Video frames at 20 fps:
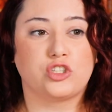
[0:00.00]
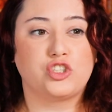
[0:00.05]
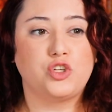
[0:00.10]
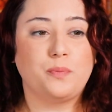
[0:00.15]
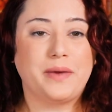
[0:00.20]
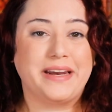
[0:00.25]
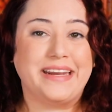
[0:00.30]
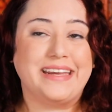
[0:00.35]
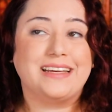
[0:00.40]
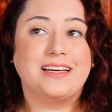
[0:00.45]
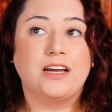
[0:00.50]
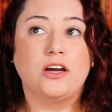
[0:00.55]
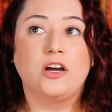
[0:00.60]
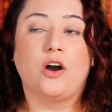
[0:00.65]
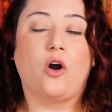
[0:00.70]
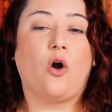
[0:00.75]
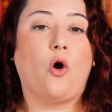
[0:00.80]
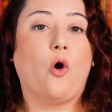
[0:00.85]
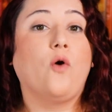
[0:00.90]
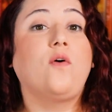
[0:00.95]
too many
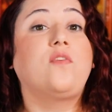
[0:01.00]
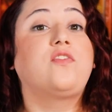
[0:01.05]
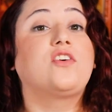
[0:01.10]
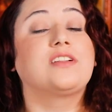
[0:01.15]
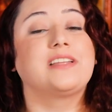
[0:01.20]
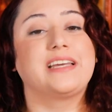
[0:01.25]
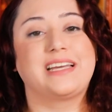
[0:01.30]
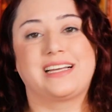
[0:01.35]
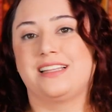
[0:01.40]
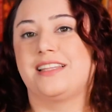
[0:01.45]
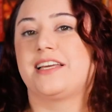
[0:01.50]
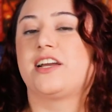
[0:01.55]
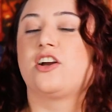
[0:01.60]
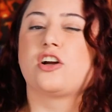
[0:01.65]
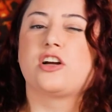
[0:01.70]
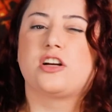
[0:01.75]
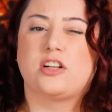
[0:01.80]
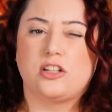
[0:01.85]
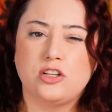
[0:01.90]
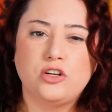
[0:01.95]
overly
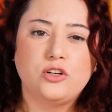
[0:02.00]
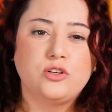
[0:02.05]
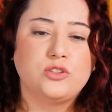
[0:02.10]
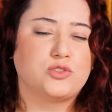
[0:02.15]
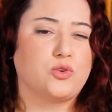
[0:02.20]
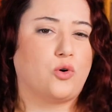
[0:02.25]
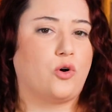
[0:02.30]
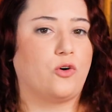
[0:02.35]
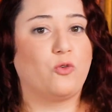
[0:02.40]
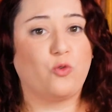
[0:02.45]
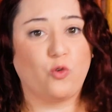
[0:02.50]
clear clues or